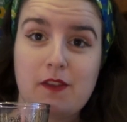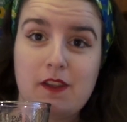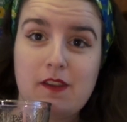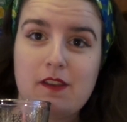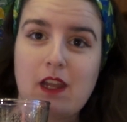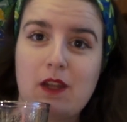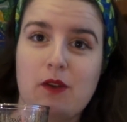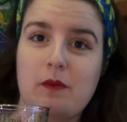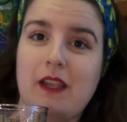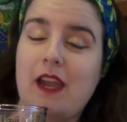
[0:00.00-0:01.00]
this is not
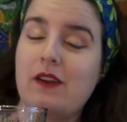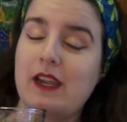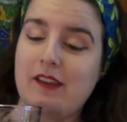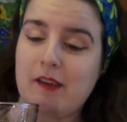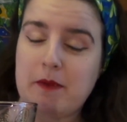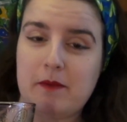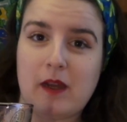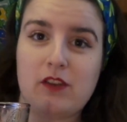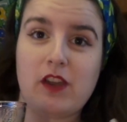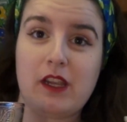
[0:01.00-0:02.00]
normally how I take my matcha.